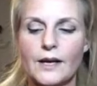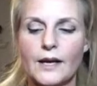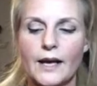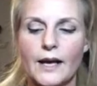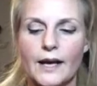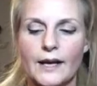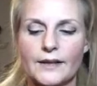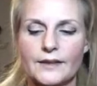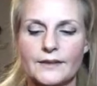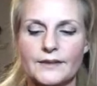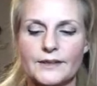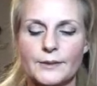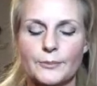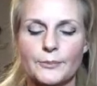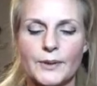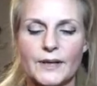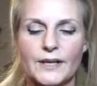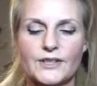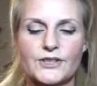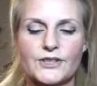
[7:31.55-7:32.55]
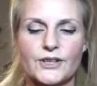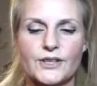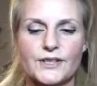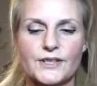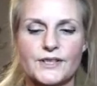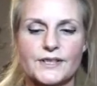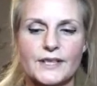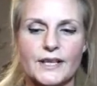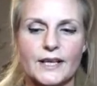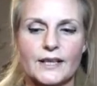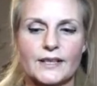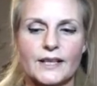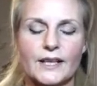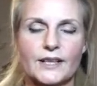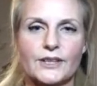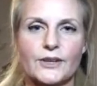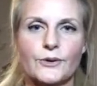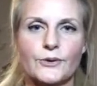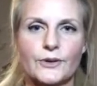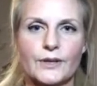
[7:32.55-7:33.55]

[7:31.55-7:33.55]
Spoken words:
and the pictures in